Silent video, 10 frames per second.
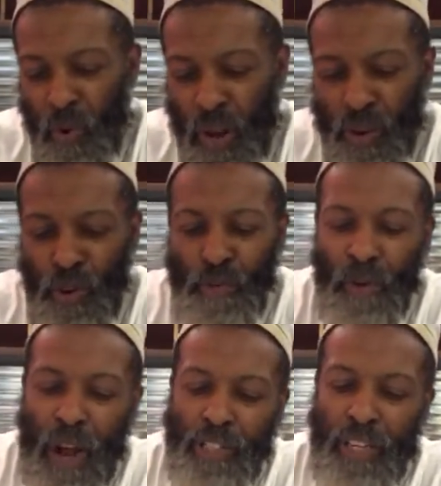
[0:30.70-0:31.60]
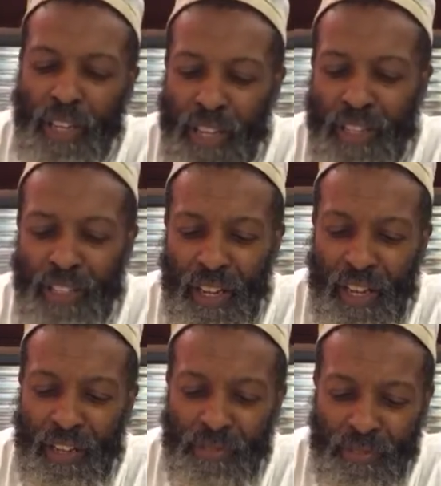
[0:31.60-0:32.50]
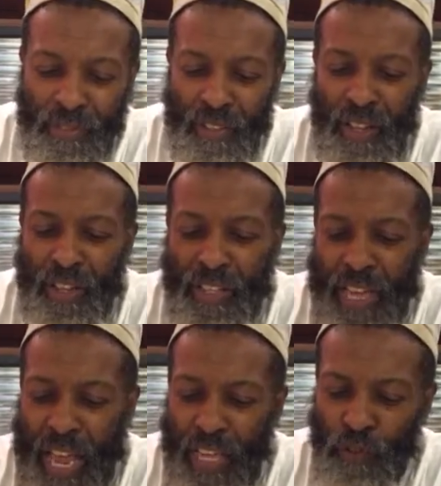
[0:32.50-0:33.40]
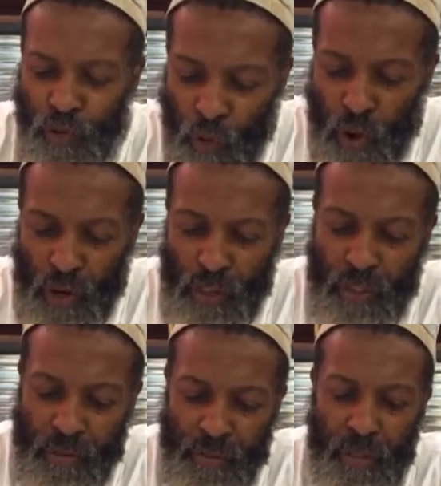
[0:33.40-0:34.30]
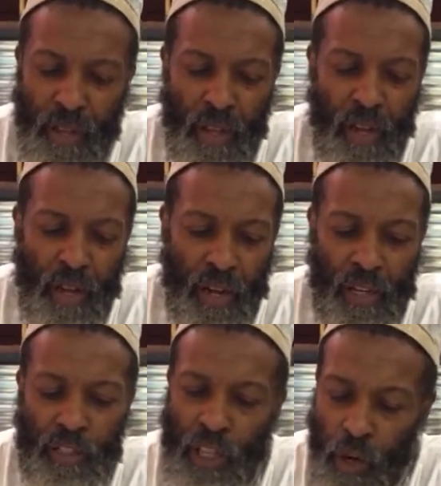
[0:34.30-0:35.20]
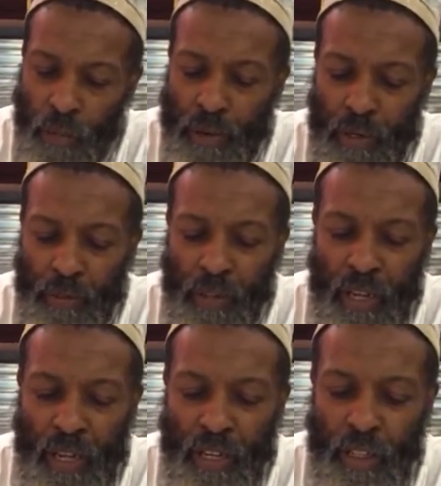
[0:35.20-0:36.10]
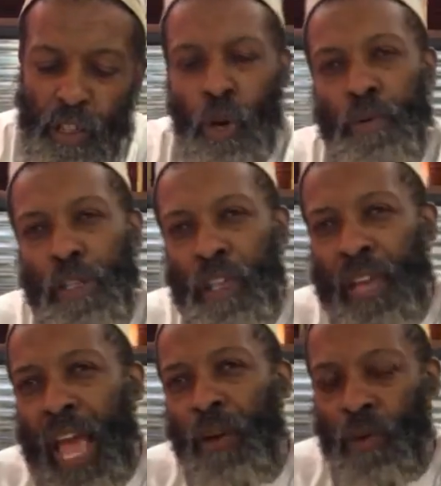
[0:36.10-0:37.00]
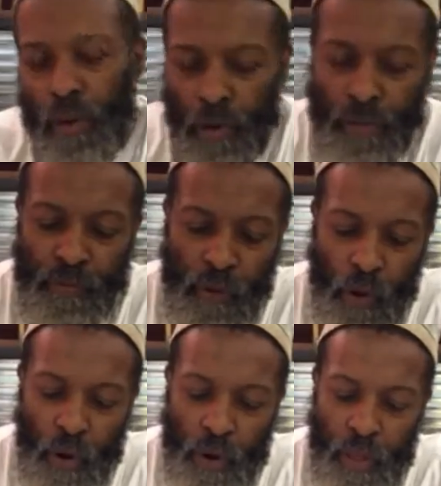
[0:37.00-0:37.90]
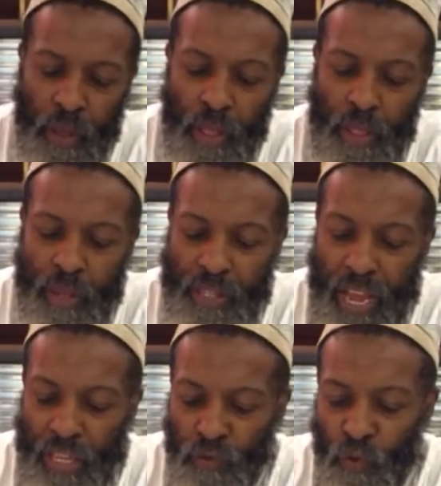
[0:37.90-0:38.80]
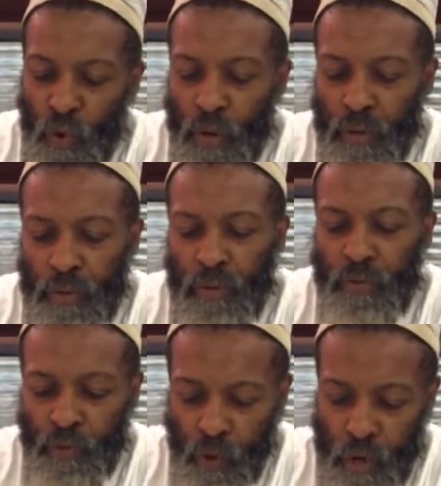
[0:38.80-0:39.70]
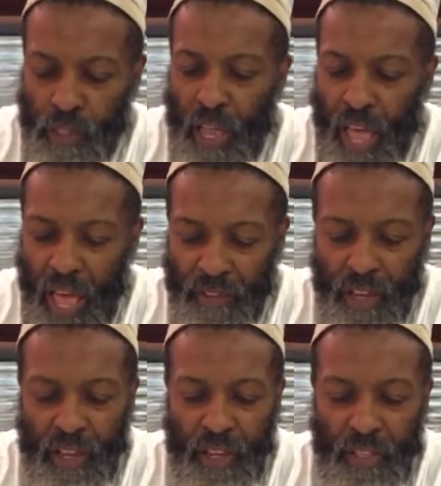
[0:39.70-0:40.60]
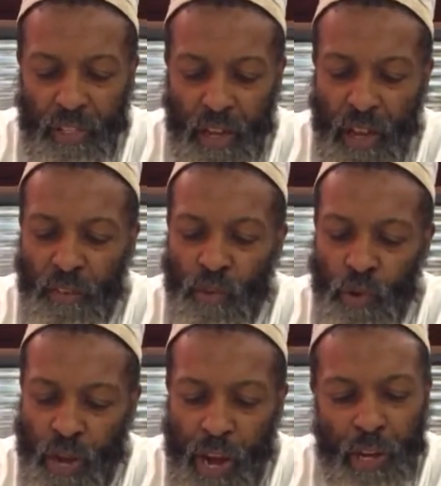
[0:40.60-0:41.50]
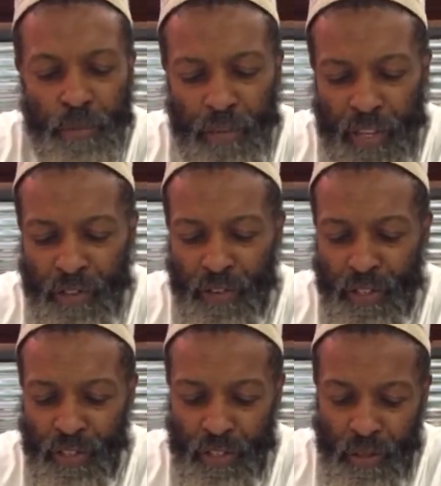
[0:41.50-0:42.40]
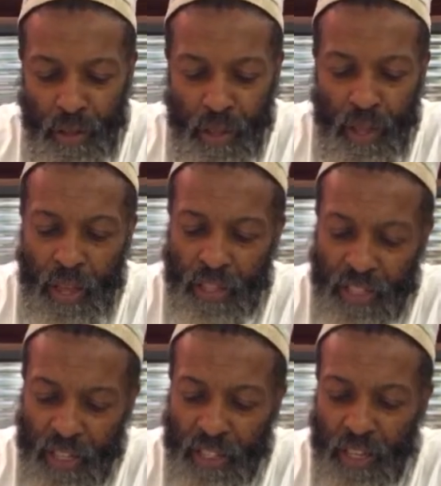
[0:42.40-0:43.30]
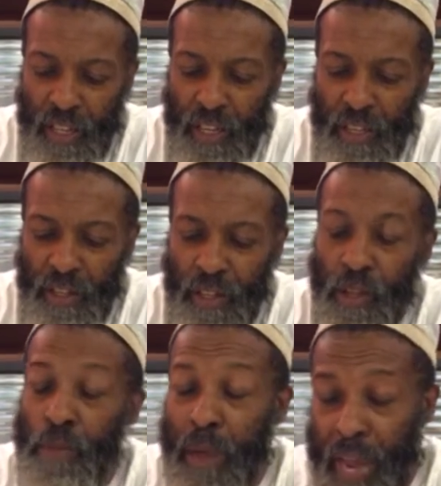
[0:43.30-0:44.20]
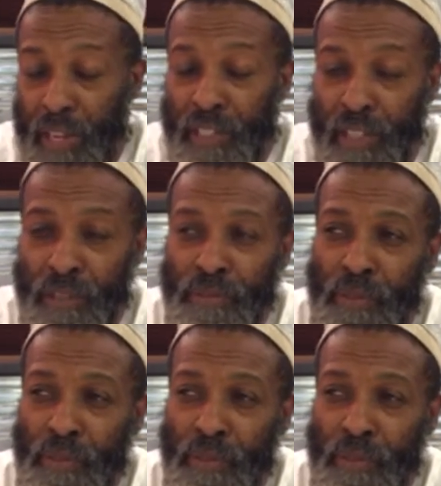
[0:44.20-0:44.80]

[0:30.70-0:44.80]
Well, our new project is the task force, Taubah. And the Taubah is an acronym for the Task Force Advocates of United Believers Assisting Humanity.